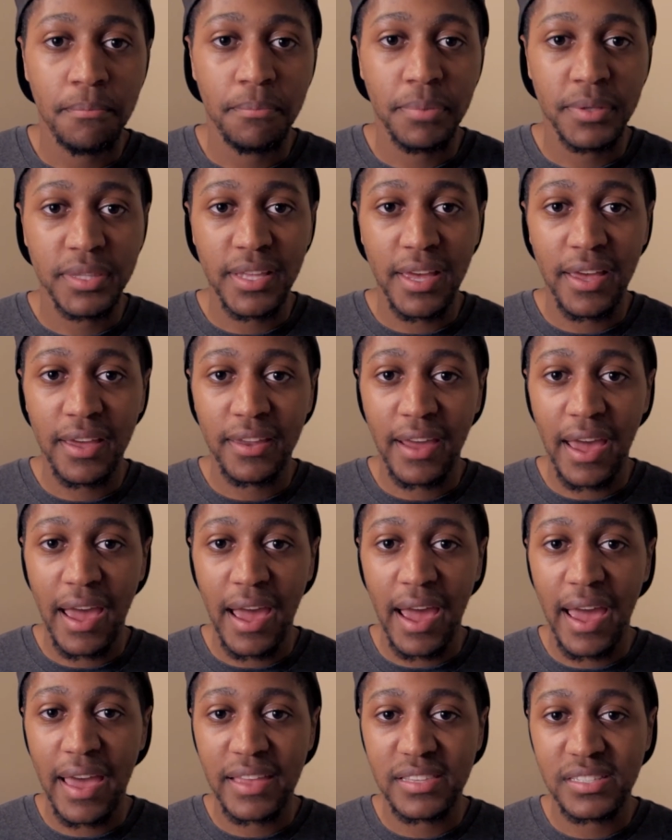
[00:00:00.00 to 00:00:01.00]
But then,
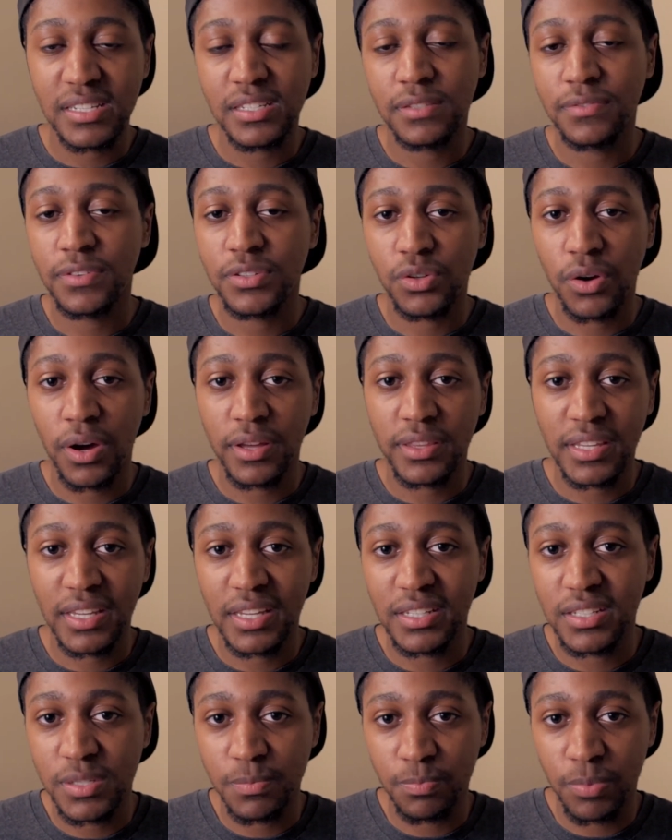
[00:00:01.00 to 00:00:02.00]
as an individual, I think
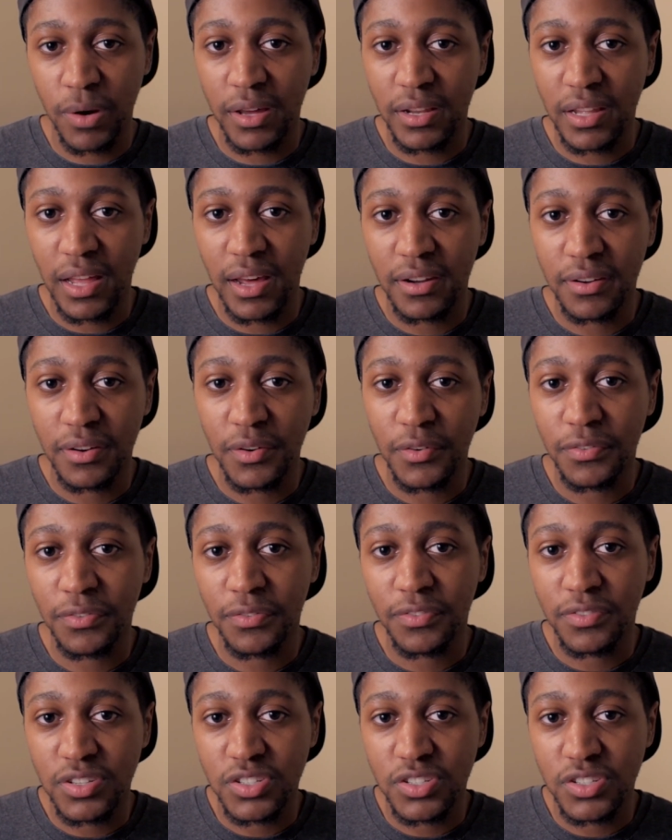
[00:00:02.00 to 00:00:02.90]
he just brought a lot of